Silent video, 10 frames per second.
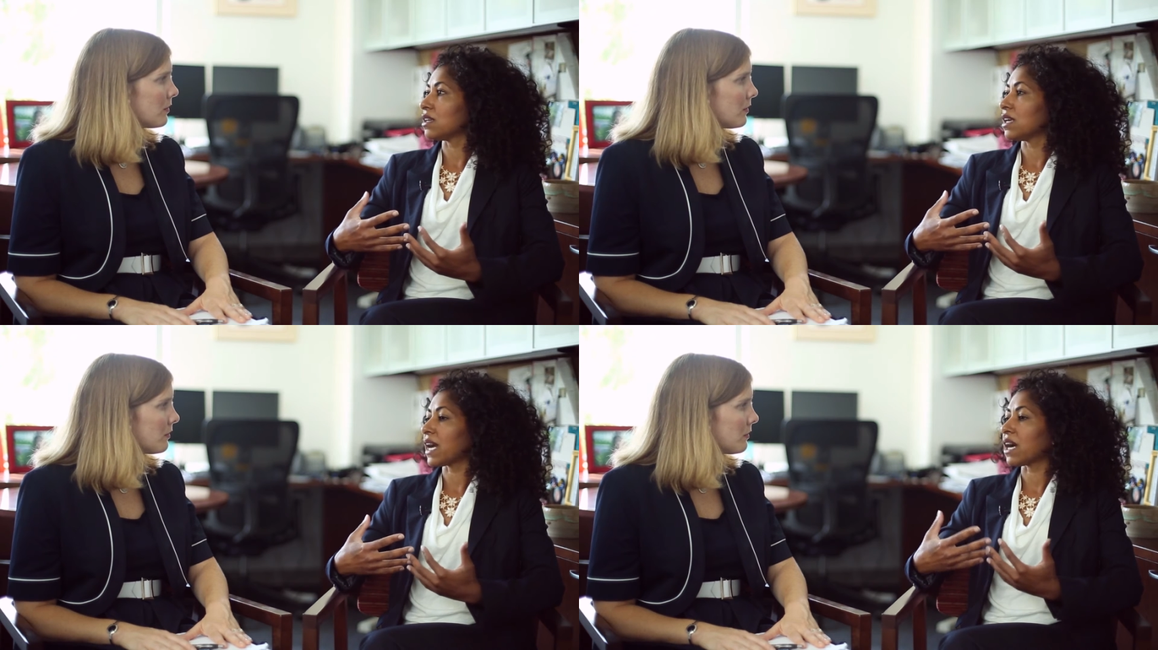
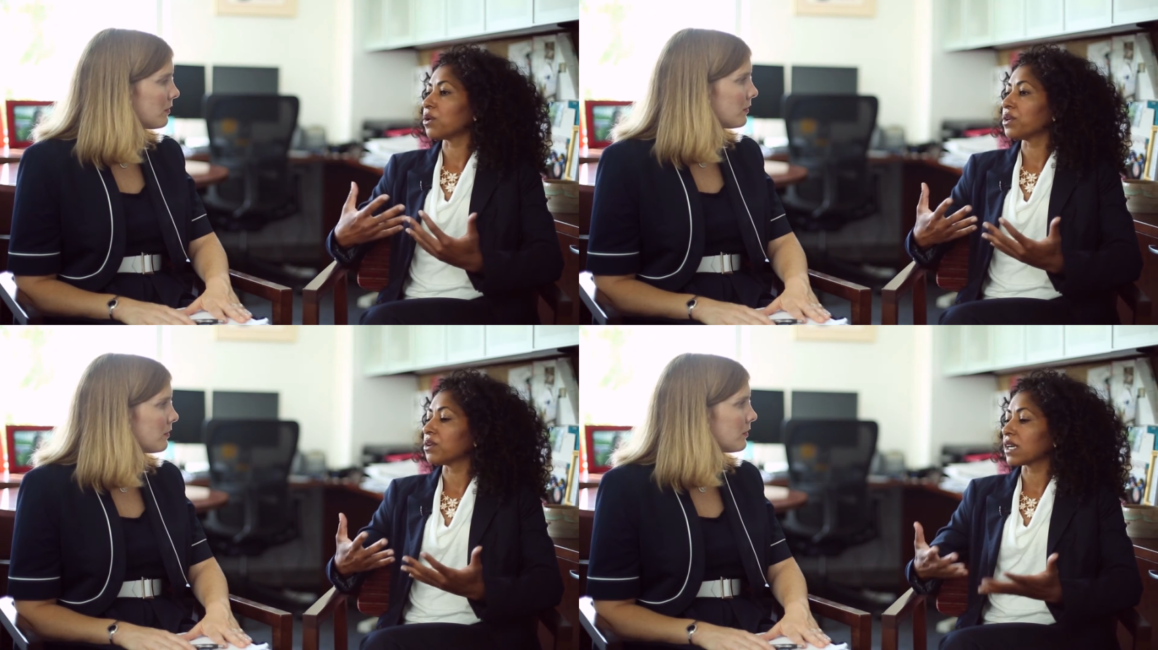Speaker 1: the how
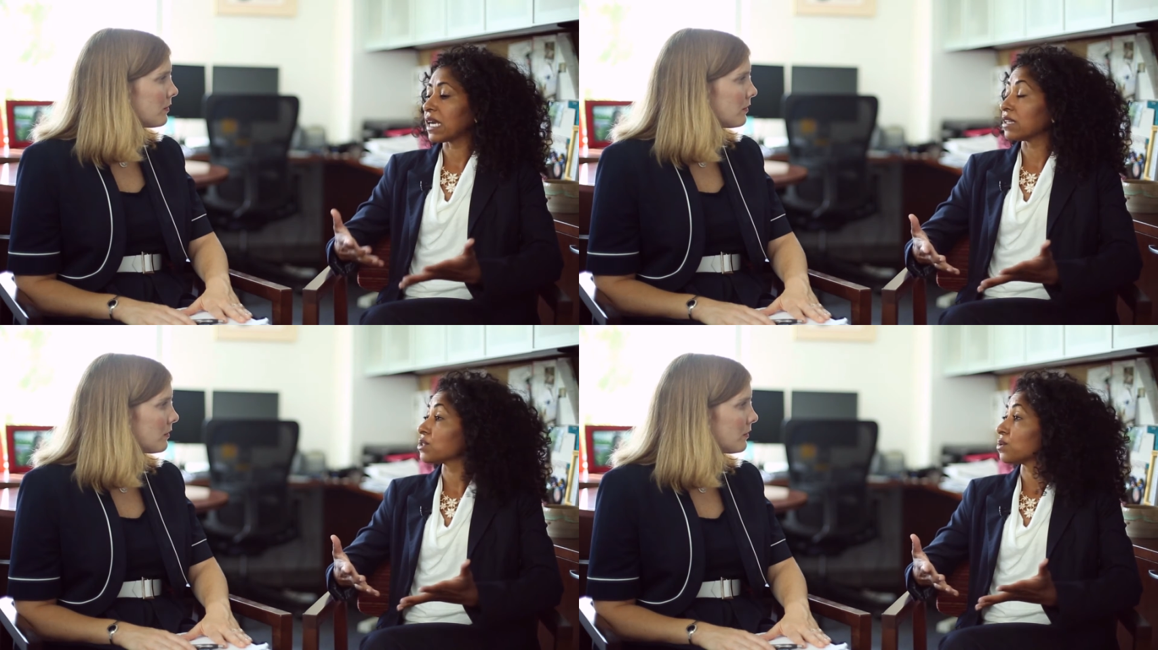your
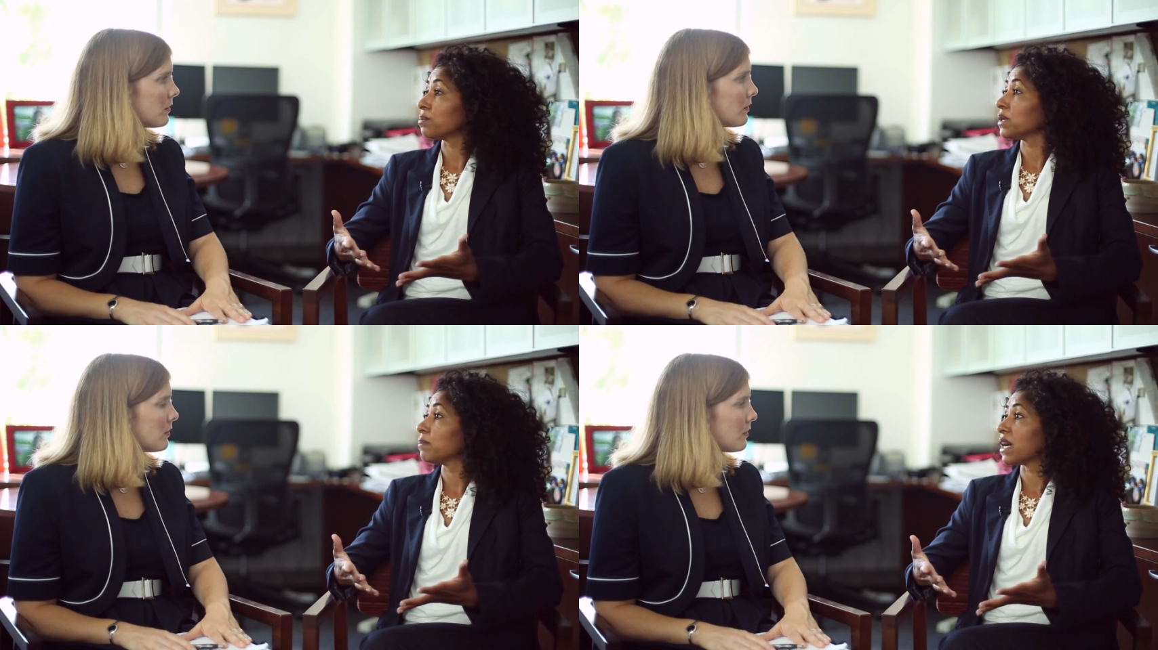cancer would
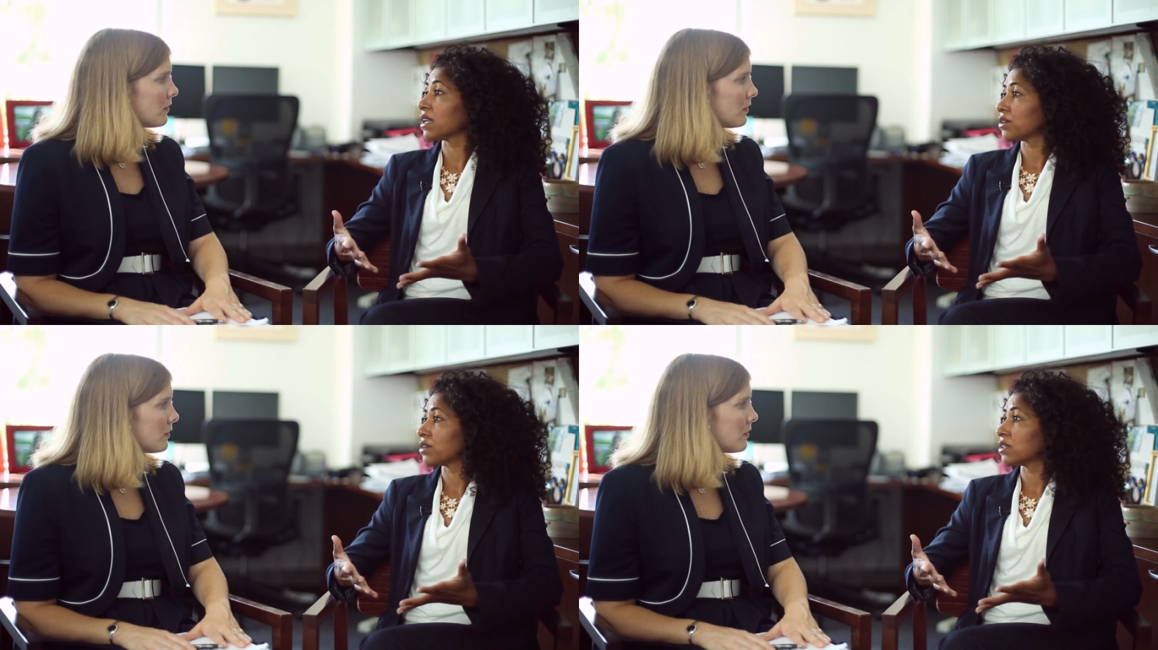be
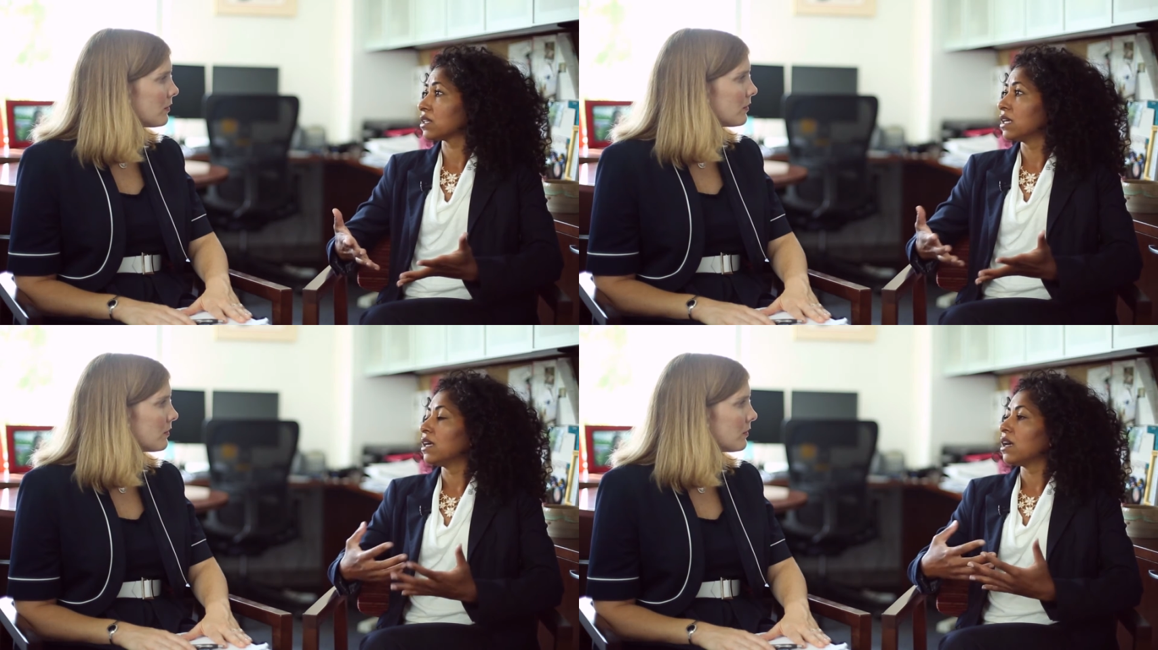monitored,
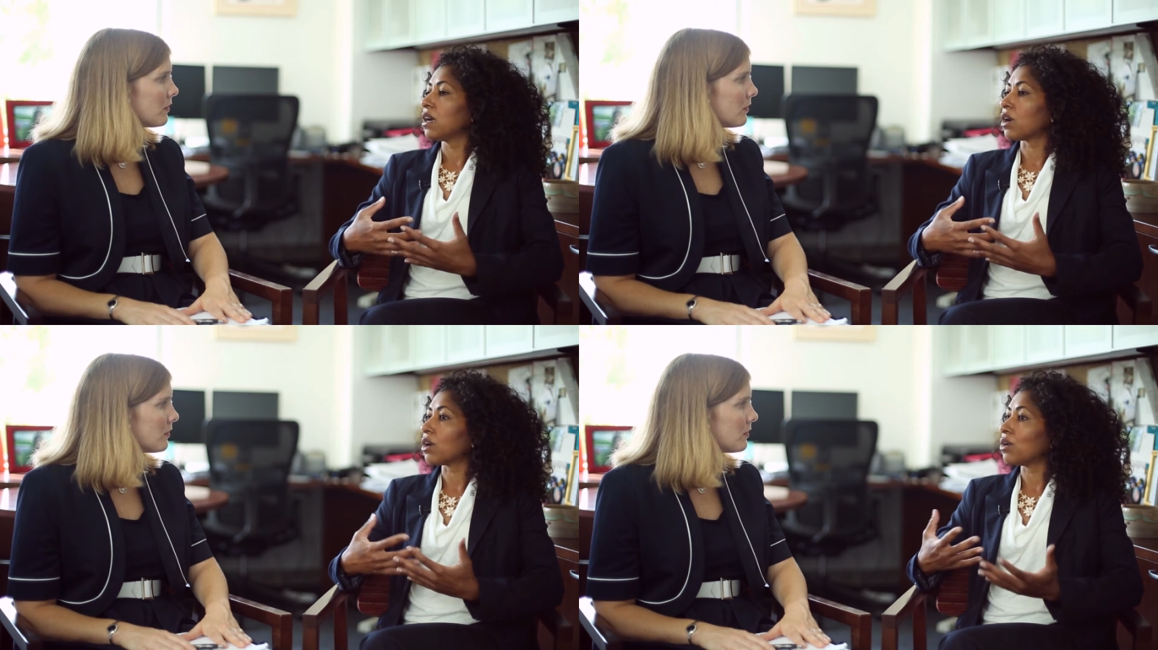mm
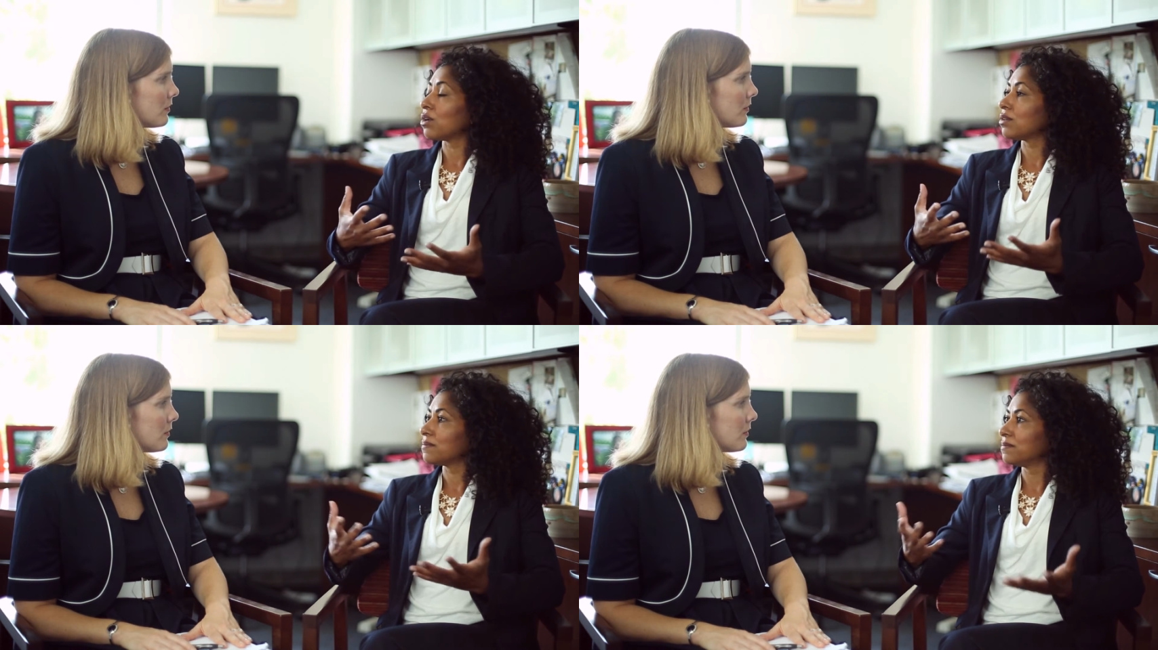-hmm. are
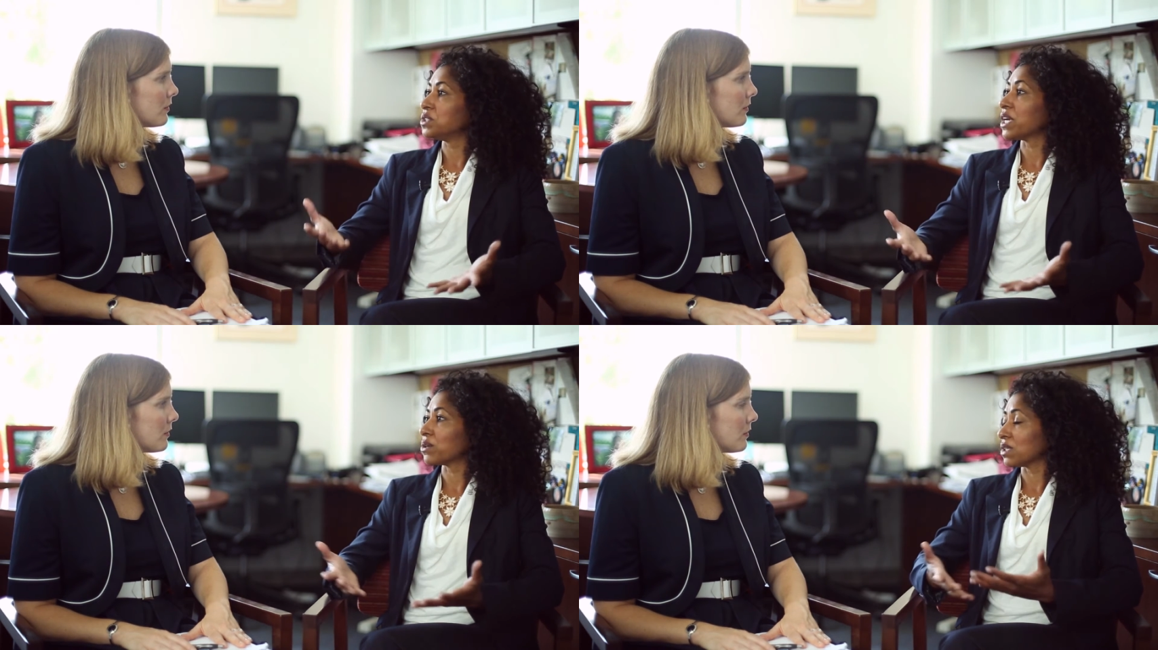all
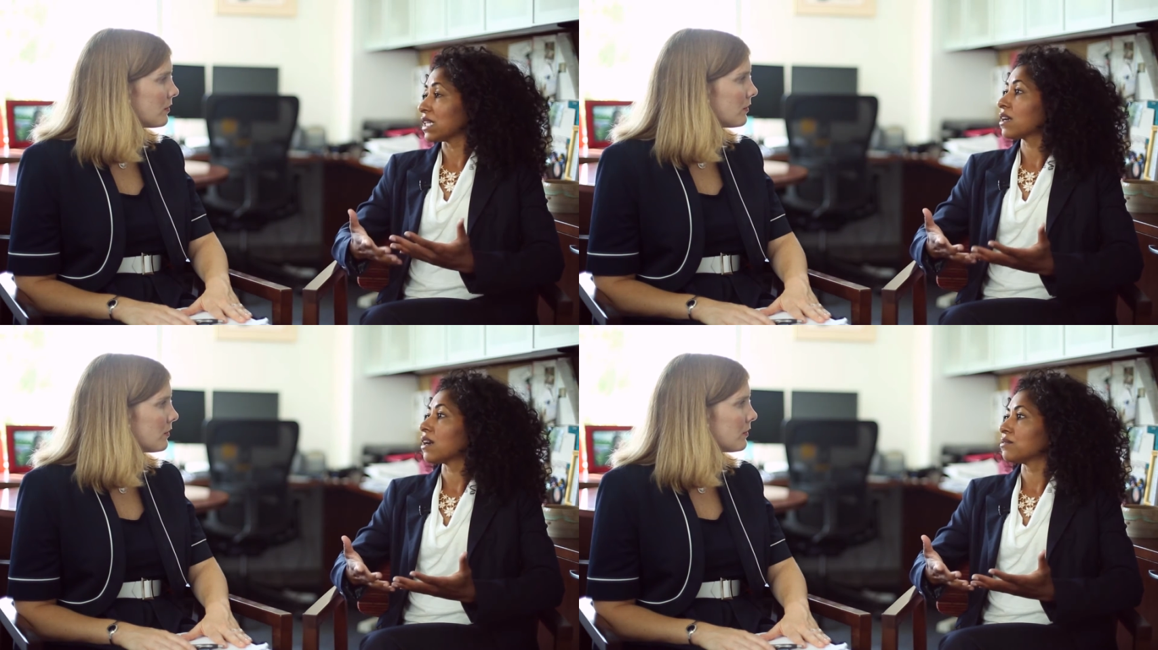
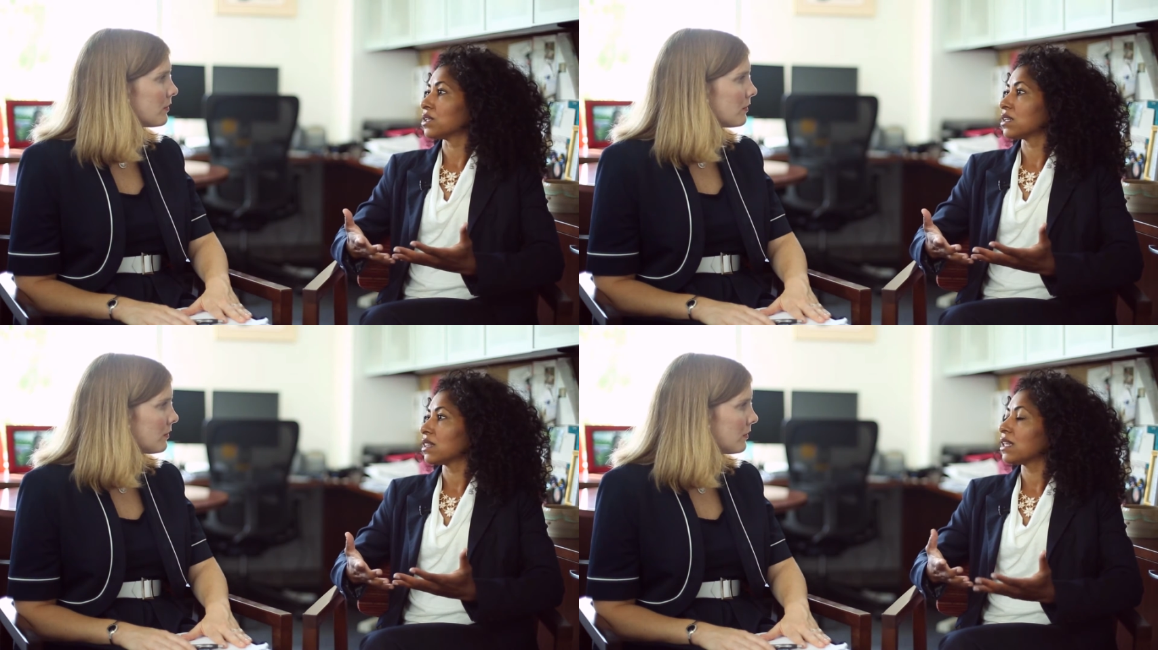generally covered.